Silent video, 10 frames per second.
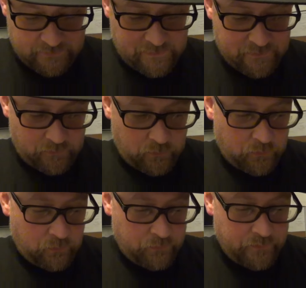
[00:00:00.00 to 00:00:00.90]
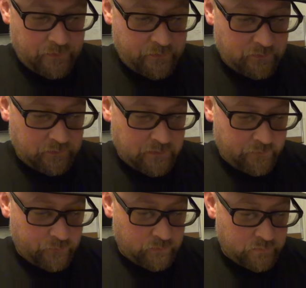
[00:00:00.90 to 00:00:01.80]
It's a whole nother
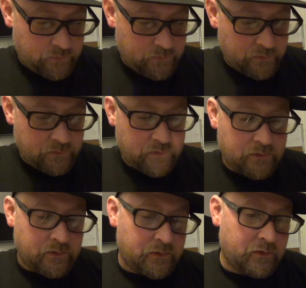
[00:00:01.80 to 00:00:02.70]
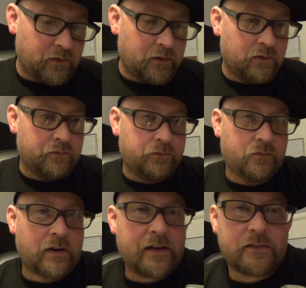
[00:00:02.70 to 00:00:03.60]
level of
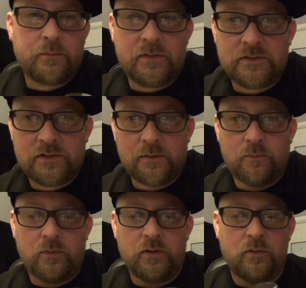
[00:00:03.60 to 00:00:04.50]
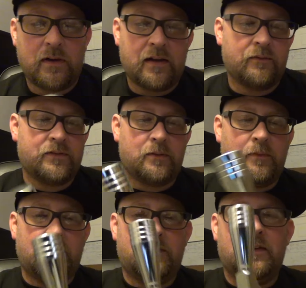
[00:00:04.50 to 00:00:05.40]
craftsmanship when you have something
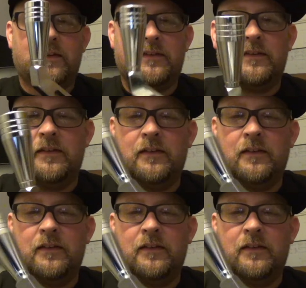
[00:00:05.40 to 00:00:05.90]
like this